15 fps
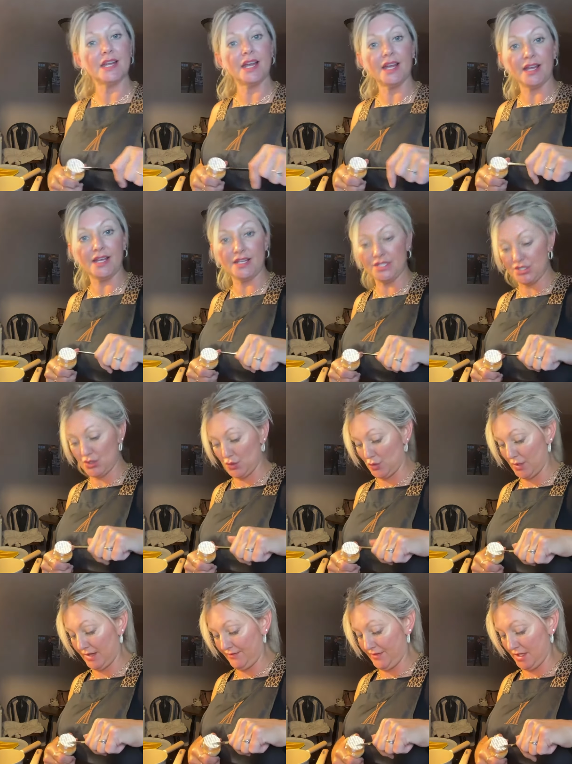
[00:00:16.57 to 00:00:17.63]
a
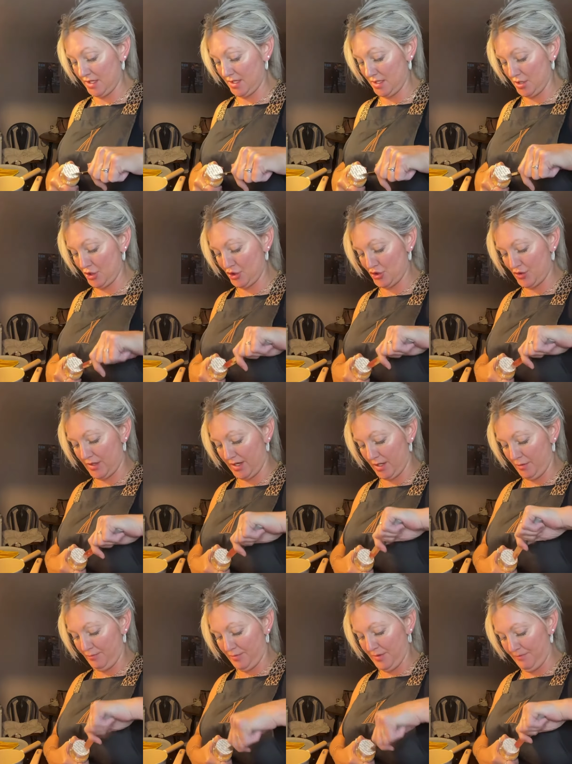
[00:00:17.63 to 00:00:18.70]
terrific
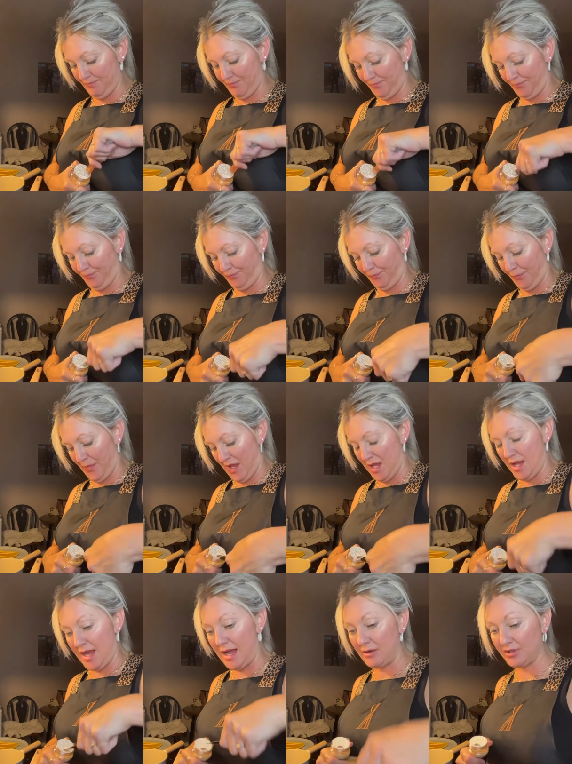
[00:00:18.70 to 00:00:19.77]
trip.
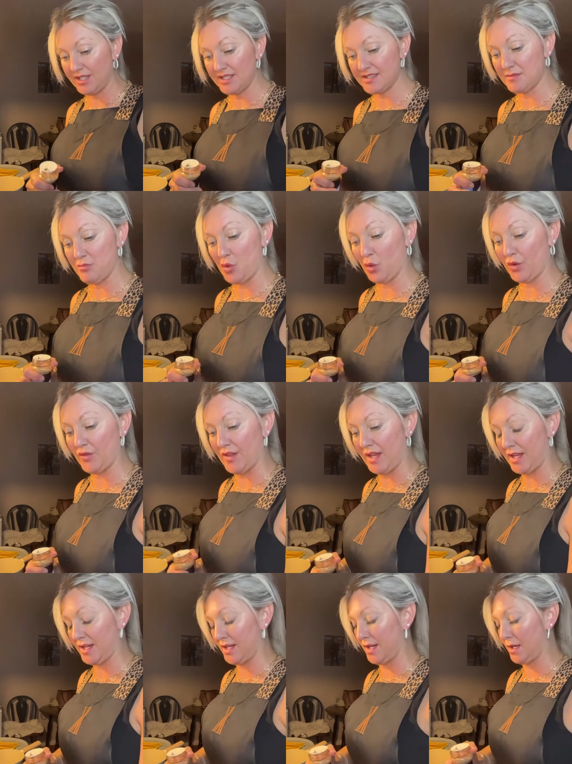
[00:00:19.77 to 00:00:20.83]
I'll get to more of
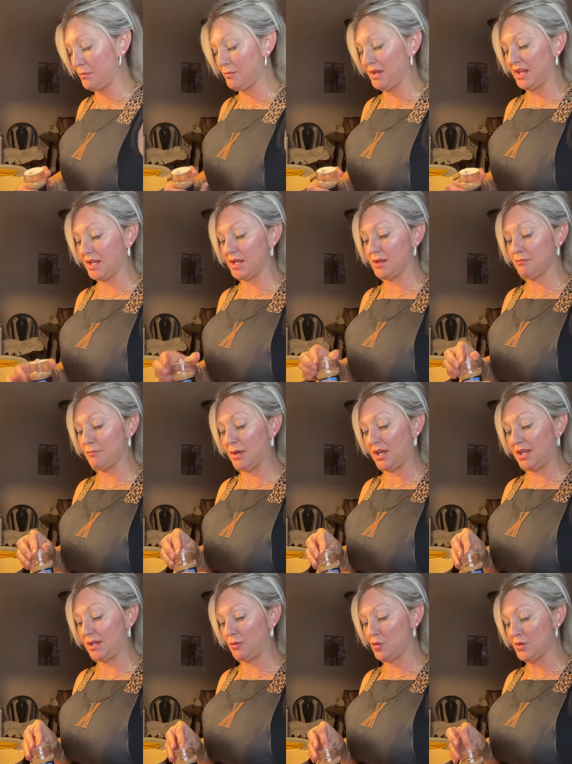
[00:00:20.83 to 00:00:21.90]
that in a minute. But
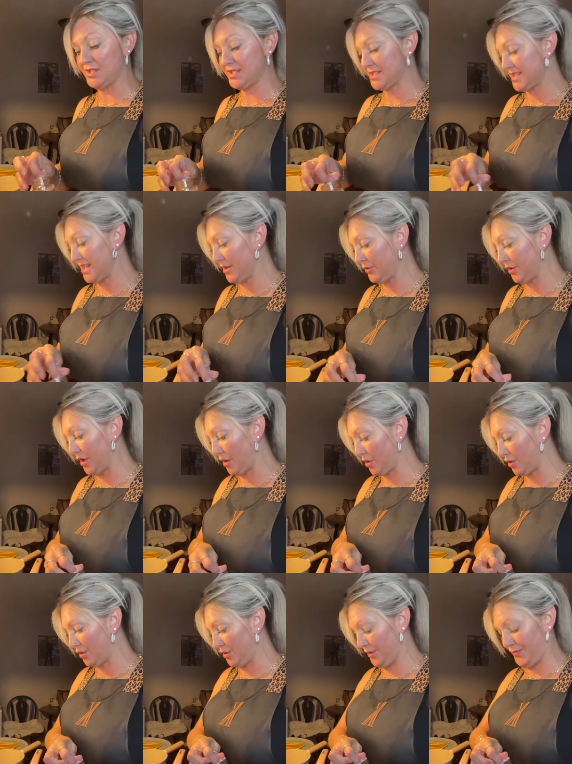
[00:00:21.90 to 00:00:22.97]
I wanted to tell
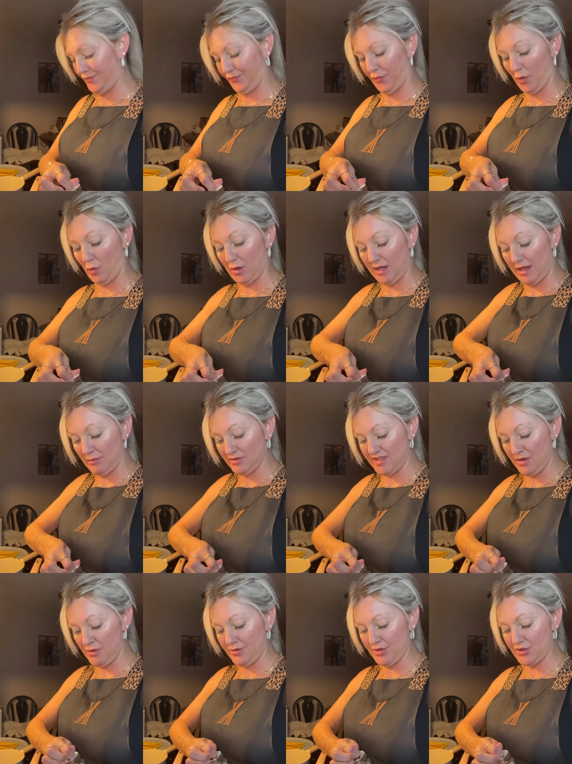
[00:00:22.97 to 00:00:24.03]
y'all, while I was
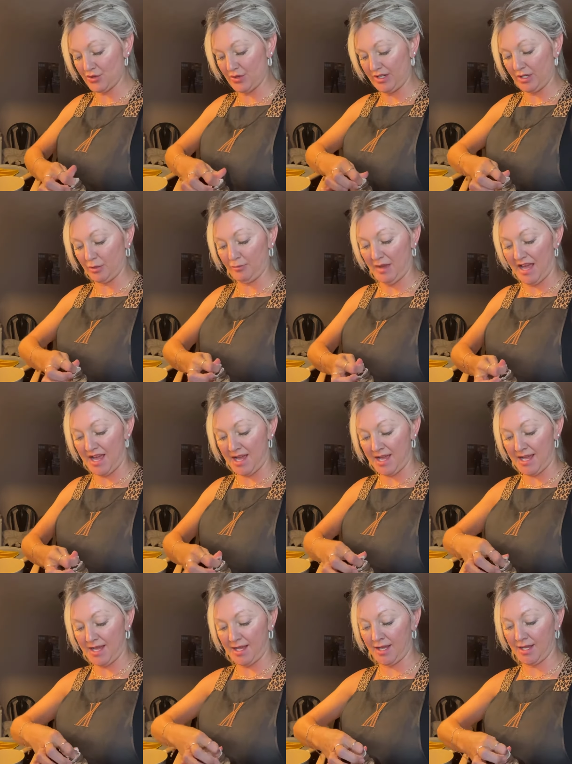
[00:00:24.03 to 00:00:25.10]
on the trip, I
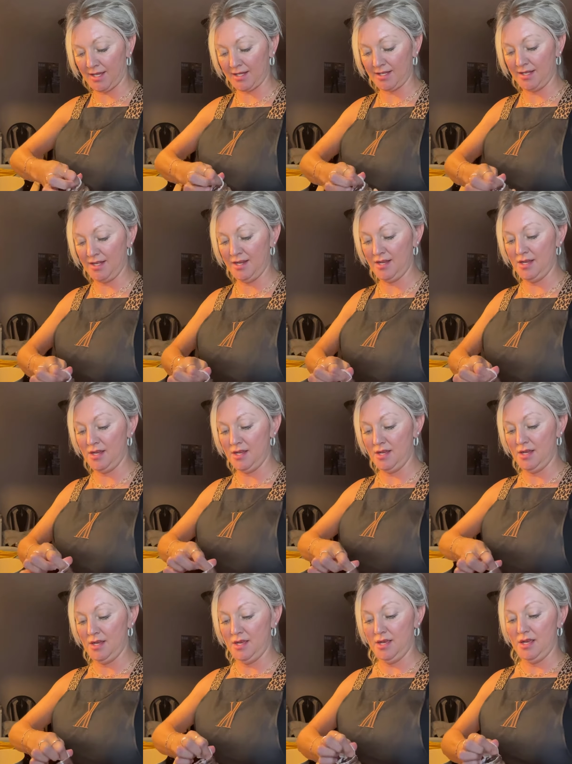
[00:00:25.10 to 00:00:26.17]
had
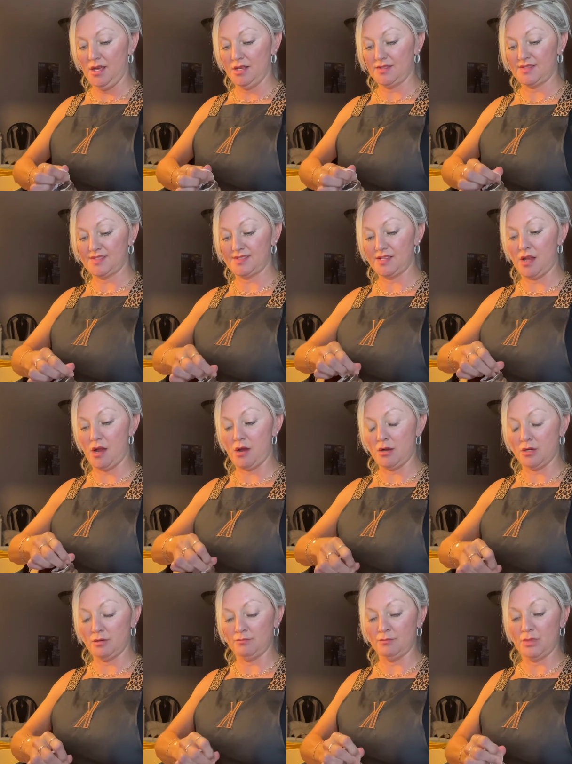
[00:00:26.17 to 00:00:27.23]

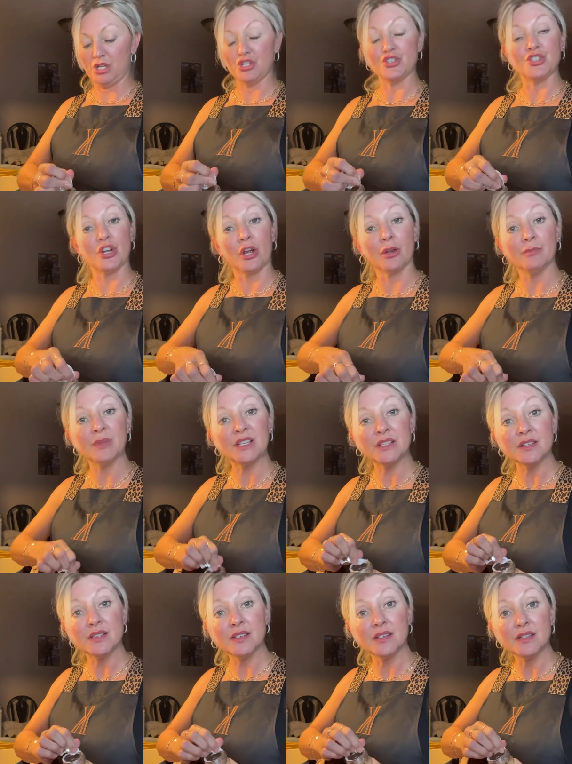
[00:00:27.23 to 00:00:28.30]
some German
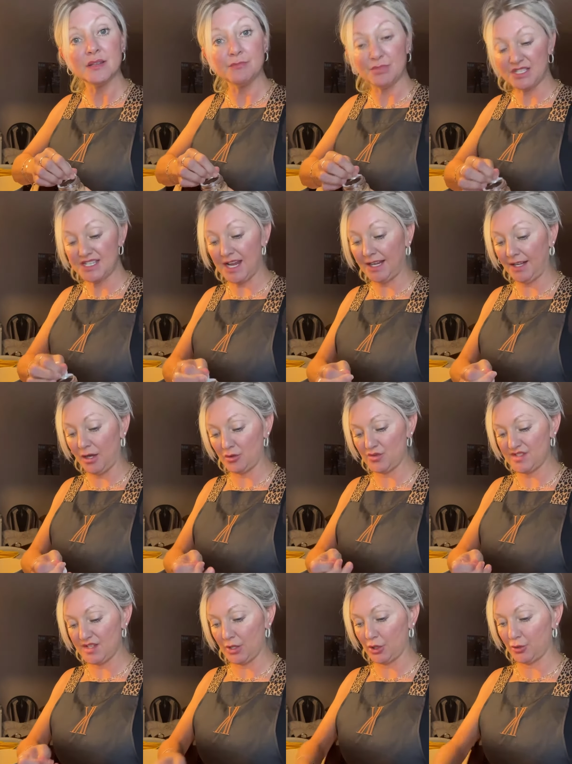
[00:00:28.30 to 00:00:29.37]
potato
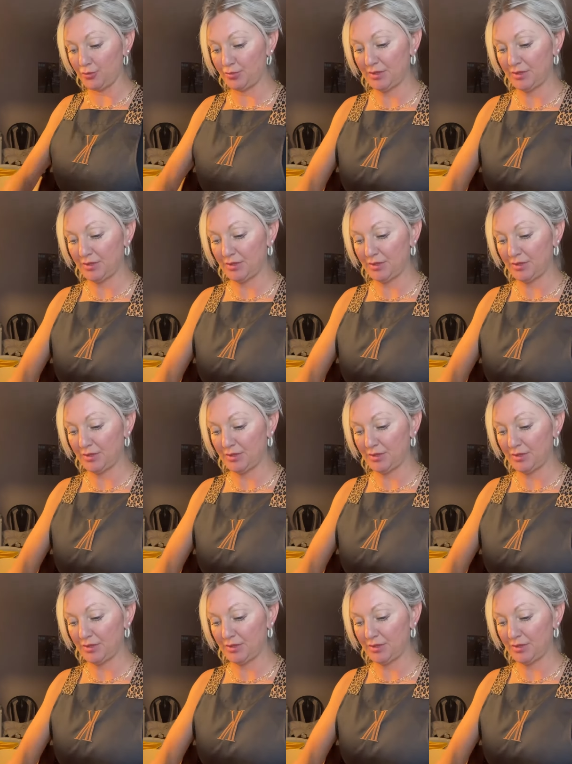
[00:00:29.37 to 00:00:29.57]
soup